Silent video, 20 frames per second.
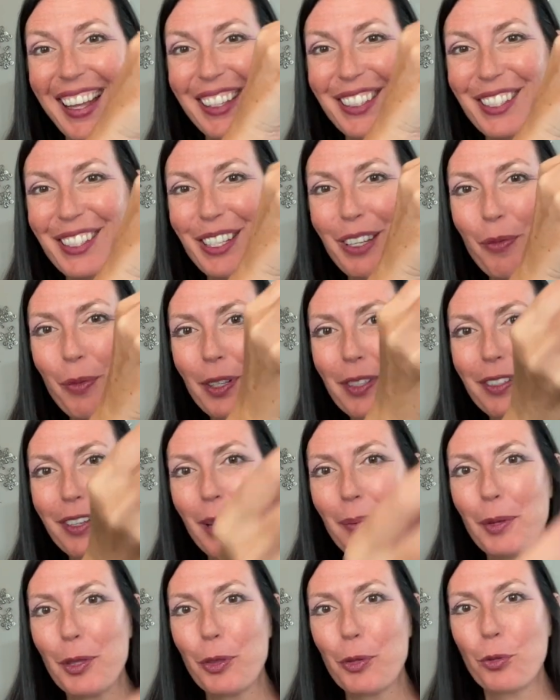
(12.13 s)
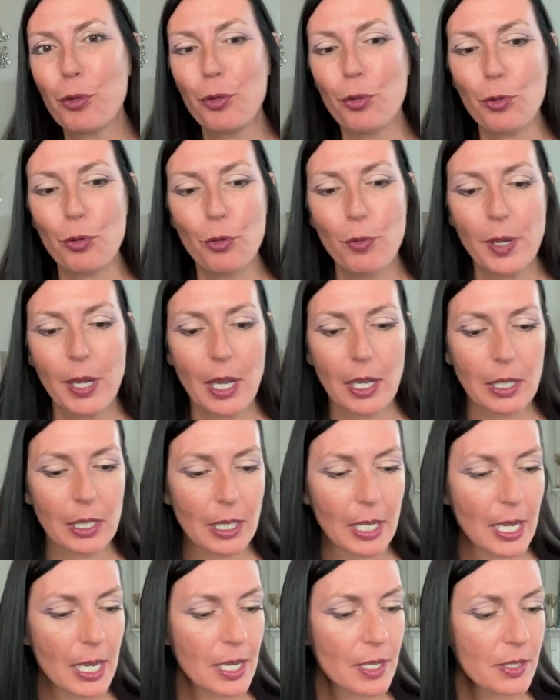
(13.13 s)
and see what's coming through. Ooh, we got
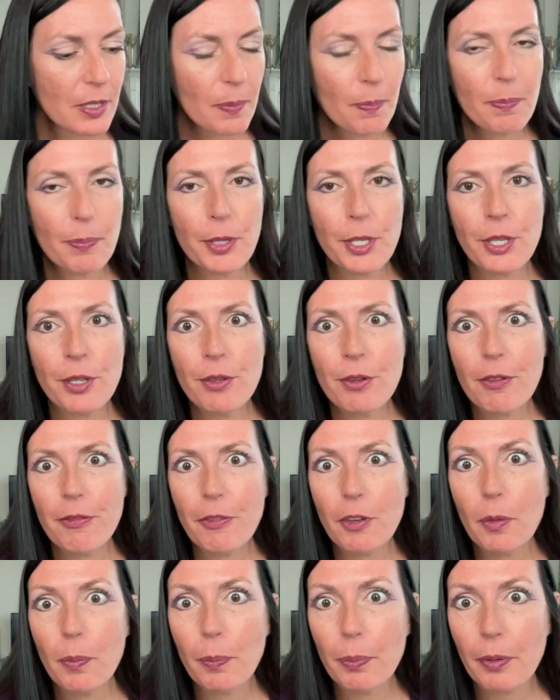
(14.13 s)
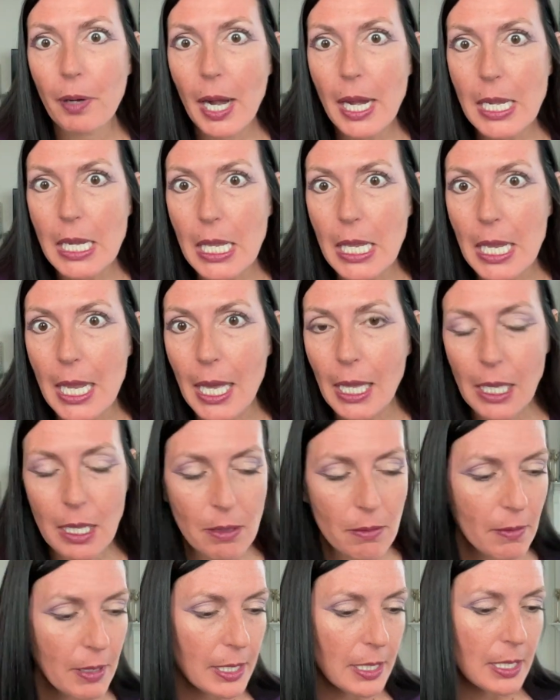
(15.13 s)
a nice, beautiful, bright
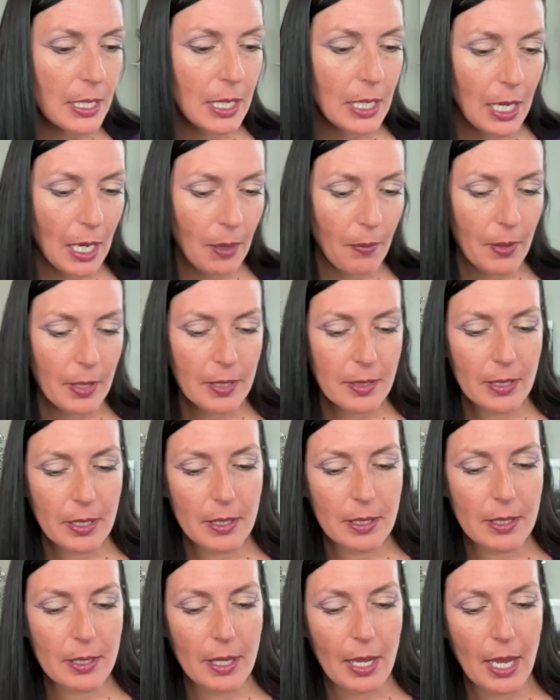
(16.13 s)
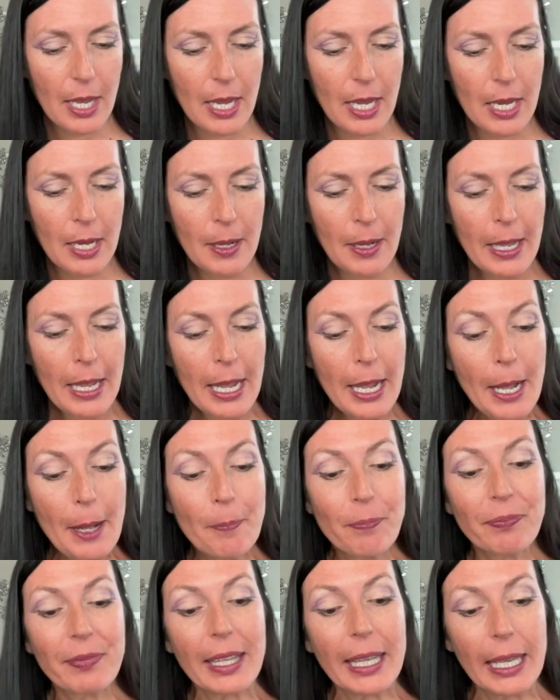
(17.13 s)
yellow one today. What does it say?
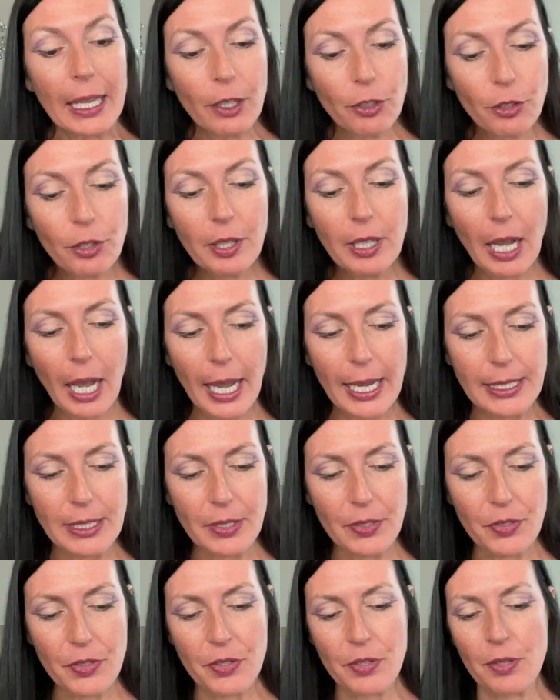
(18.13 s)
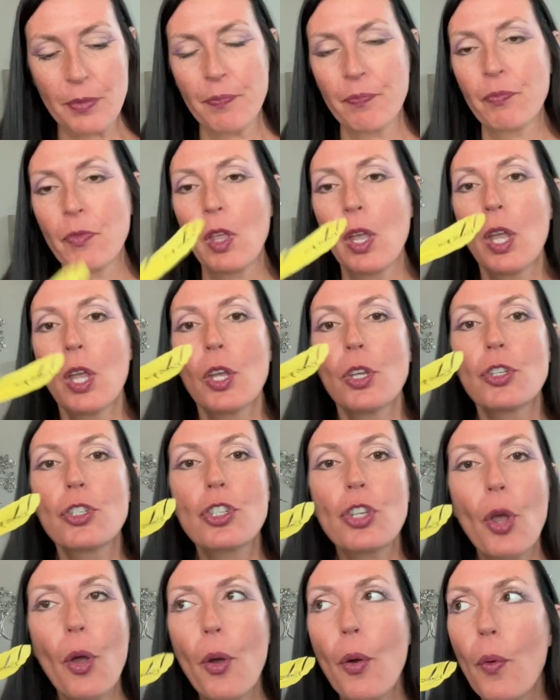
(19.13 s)
Inner guidance.
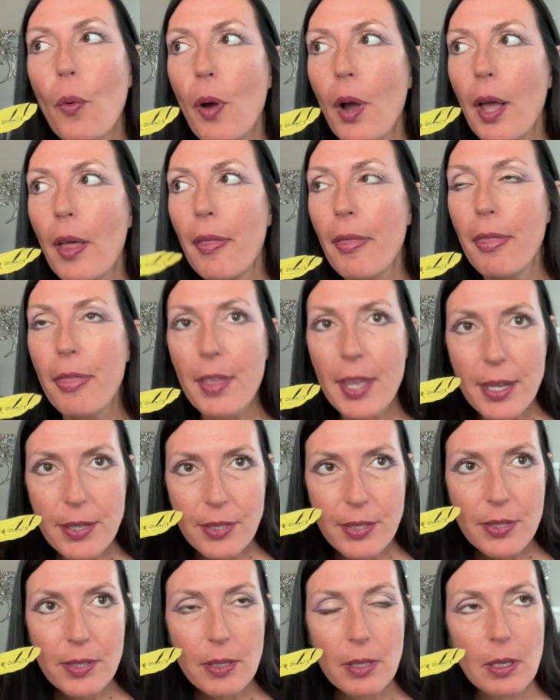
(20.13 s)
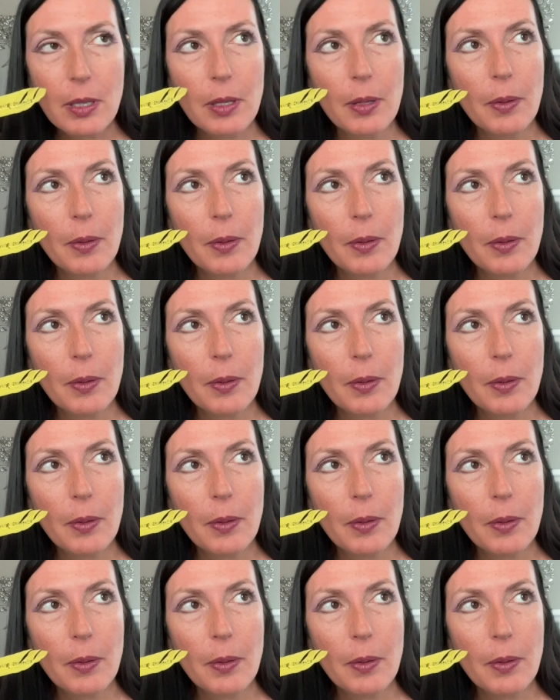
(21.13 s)
So this